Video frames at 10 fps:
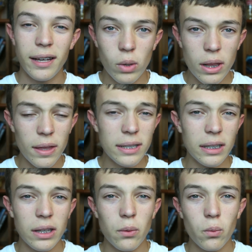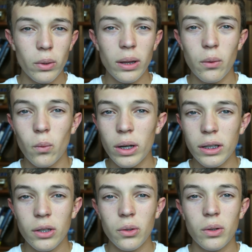One of the things that they really want
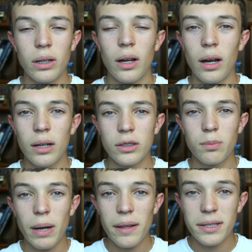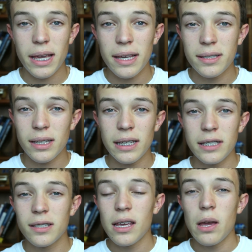you to buy this case
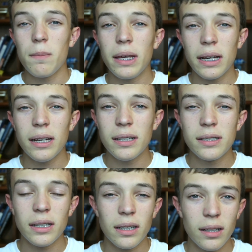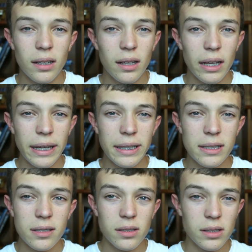is because
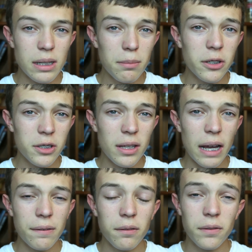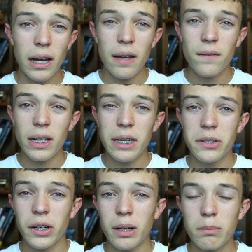it's similar to the iPhone 5 in
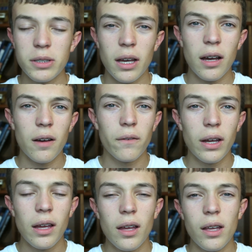terms of,